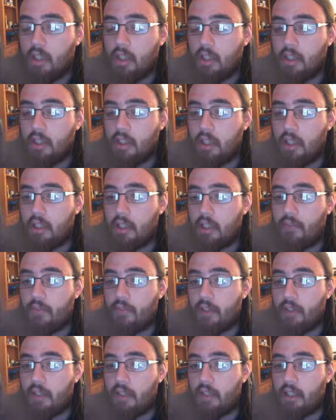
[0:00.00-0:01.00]
Then I'll
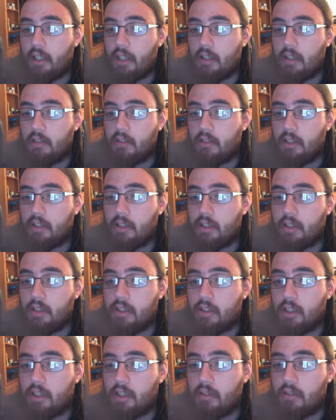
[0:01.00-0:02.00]
figure out your
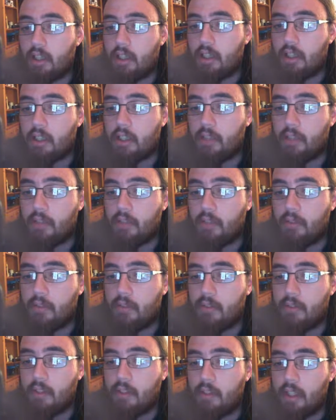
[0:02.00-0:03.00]
situation after
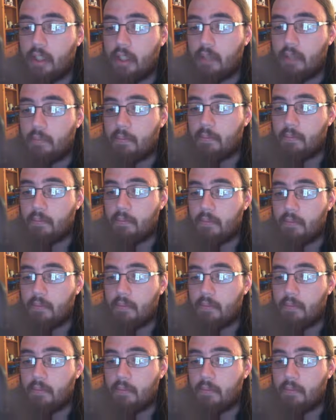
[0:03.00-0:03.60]
I'm done.